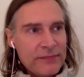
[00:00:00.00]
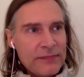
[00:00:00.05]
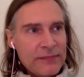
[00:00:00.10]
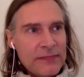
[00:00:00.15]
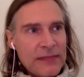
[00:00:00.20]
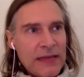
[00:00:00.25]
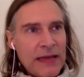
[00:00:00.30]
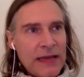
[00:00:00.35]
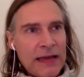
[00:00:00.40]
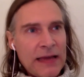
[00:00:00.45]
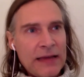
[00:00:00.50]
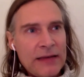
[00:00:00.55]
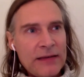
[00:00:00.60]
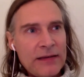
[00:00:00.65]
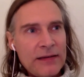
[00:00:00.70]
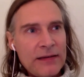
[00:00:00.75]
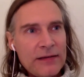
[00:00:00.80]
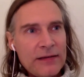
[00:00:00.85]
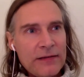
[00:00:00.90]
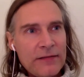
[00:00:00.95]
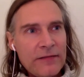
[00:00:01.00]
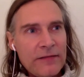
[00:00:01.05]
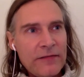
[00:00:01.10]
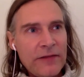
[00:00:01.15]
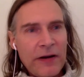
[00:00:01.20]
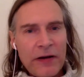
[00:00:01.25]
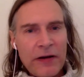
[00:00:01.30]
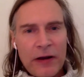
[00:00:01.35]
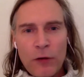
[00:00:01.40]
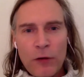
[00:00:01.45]
and
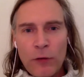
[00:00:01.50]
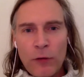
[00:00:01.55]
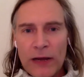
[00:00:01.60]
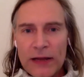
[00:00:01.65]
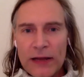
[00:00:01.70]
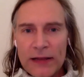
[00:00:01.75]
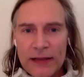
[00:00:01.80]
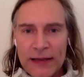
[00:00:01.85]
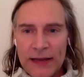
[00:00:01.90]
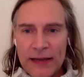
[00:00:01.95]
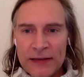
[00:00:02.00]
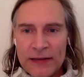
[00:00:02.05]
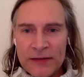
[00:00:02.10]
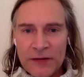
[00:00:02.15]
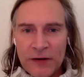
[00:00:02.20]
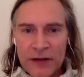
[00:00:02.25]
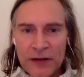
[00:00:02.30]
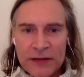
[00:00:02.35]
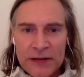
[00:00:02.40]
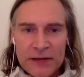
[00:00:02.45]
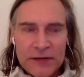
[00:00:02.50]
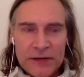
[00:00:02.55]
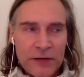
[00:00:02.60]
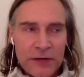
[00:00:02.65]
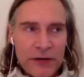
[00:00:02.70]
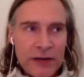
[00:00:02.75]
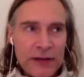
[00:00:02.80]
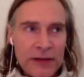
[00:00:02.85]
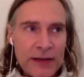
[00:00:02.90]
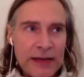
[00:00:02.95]
very quickly it started to
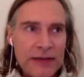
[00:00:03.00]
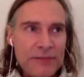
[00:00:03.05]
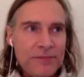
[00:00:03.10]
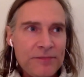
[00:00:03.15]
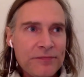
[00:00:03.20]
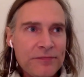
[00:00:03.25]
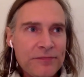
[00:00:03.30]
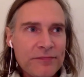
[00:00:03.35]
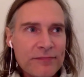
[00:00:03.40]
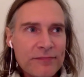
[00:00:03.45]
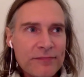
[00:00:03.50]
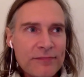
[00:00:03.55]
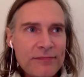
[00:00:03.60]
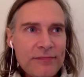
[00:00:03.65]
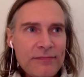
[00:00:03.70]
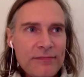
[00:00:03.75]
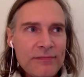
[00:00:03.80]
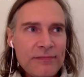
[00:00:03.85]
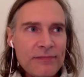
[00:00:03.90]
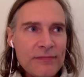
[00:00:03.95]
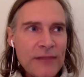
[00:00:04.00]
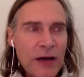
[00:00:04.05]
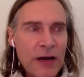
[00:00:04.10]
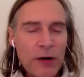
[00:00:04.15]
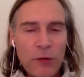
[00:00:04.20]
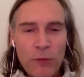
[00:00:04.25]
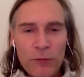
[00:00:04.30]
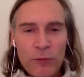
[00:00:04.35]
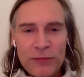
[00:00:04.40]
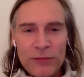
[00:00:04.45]
circulate. I
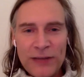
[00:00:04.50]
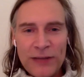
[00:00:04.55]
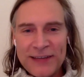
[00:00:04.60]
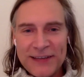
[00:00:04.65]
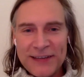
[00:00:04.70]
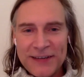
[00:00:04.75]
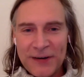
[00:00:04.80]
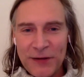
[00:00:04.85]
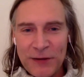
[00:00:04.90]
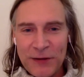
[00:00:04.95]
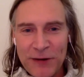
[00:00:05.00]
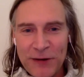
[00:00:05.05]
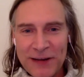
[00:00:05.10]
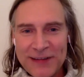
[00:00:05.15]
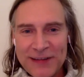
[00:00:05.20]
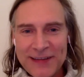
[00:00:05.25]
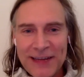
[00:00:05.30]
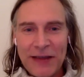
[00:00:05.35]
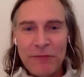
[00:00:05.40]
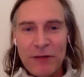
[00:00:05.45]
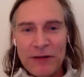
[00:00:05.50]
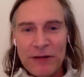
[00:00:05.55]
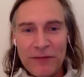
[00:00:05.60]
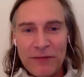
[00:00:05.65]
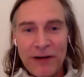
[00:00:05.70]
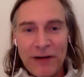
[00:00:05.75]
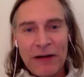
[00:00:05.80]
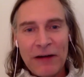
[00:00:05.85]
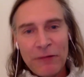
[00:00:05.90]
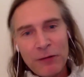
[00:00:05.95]
don't necessarily want to say it went
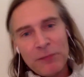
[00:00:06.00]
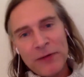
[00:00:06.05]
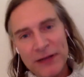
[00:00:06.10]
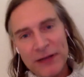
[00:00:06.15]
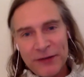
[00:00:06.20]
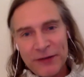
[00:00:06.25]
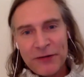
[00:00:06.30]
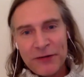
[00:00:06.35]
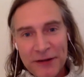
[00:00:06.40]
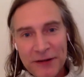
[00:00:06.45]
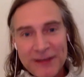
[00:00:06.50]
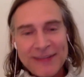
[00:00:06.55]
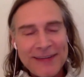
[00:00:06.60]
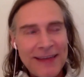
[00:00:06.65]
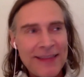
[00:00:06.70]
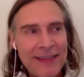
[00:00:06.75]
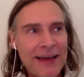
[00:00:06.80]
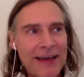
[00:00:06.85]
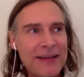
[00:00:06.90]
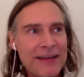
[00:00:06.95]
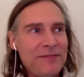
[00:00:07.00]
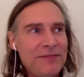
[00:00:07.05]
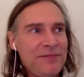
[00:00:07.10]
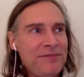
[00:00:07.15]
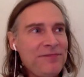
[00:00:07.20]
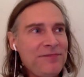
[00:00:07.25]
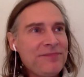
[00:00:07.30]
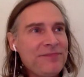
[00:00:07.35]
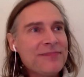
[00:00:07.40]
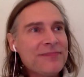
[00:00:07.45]
viral, but you could say that.
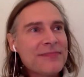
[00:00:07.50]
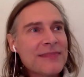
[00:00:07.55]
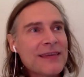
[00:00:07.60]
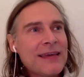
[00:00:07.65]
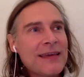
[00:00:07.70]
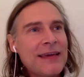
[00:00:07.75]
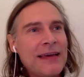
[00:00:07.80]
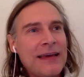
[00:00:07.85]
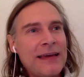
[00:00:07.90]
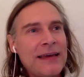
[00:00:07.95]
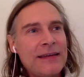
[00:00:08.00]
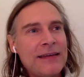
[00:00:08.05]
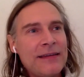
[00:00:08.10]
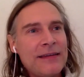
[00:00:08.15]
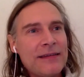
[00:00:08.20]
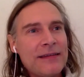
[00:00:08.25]
And